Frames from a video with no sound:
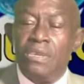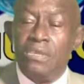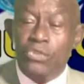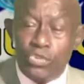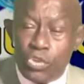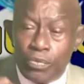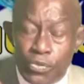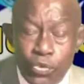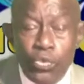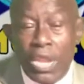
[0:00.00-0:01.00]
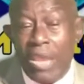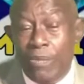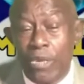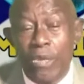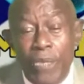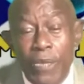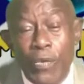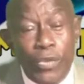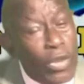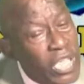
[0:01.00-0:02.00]
to subdue Liberian people.
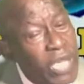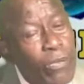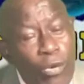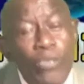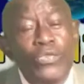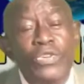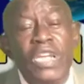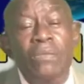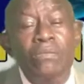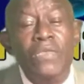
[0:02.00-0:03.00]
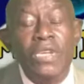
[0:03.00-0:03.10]
You keep going to them